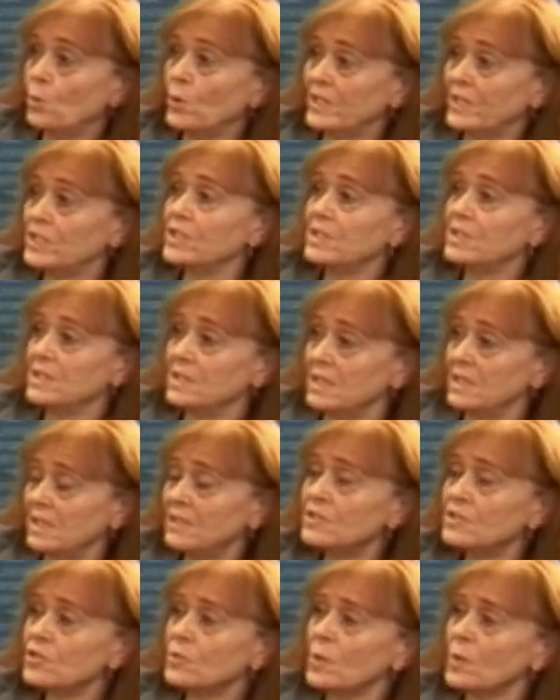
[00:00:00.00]
which is an
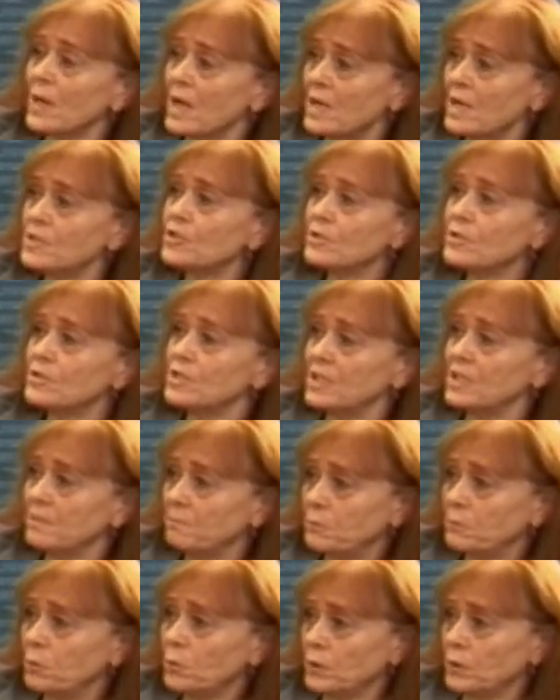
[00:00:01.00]
interagency
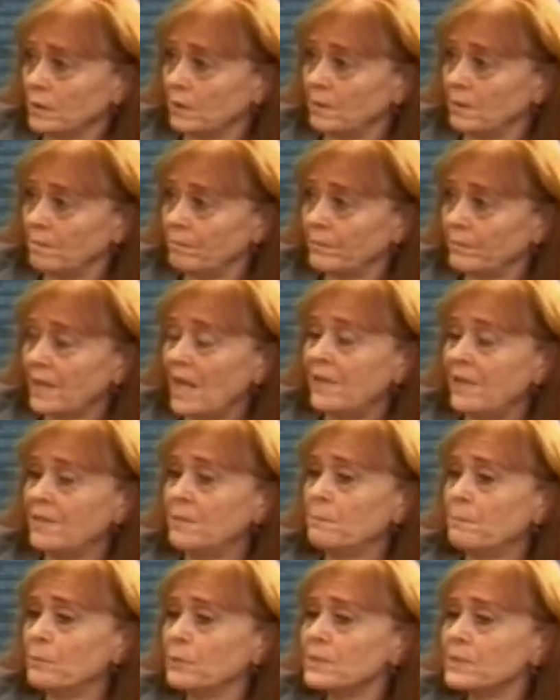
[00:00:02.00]
portal. And
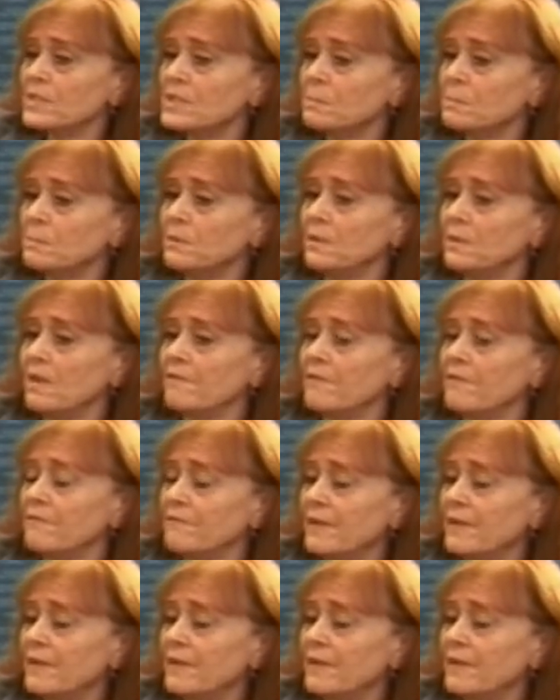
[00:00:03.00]
the principle of the